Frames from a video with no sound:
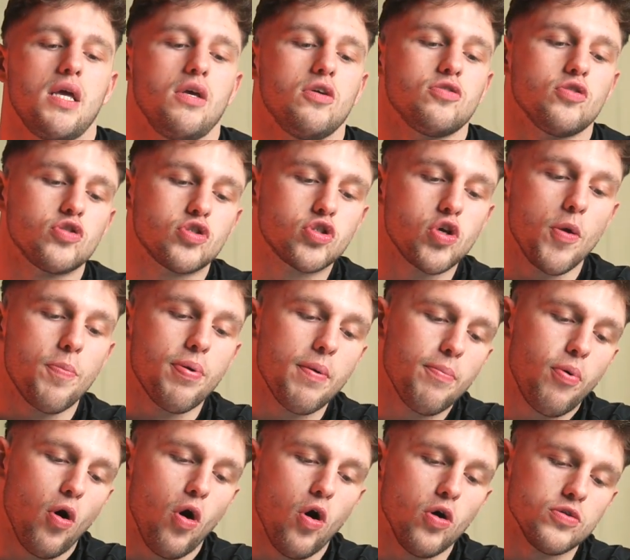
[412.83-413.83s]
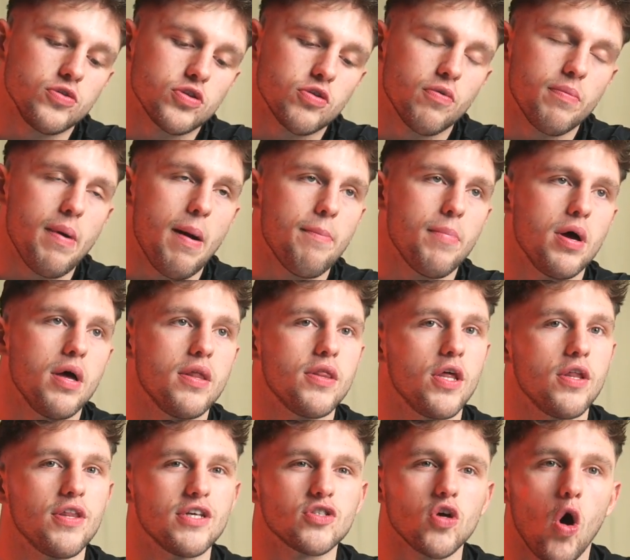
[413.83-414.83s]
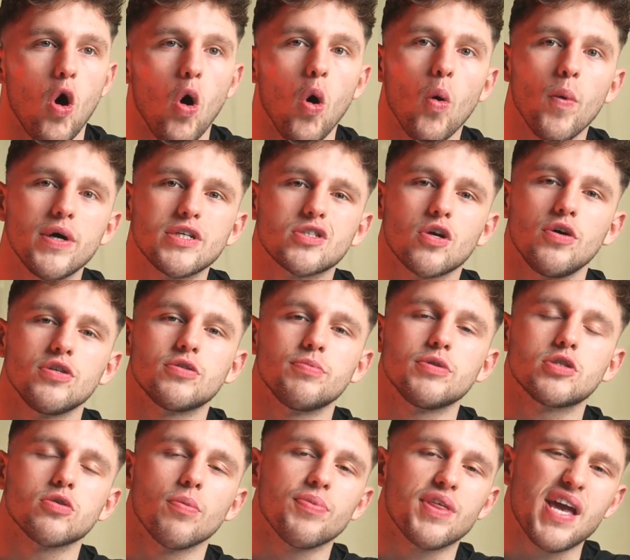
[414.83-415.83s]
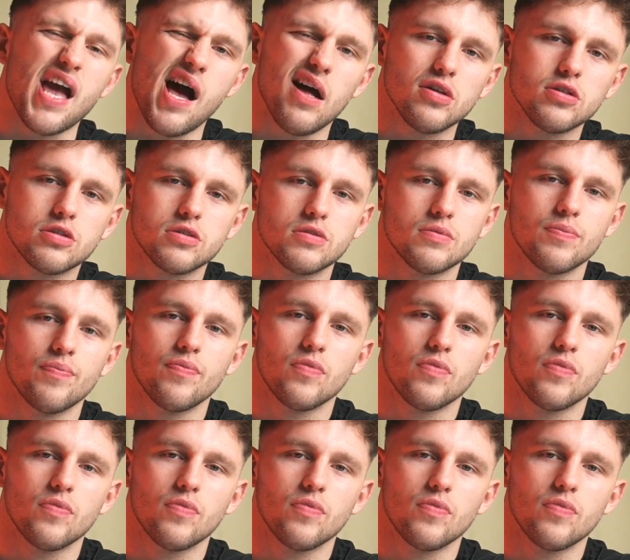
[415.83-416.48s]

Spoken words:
So it's super important to remember that there's always going to be something else.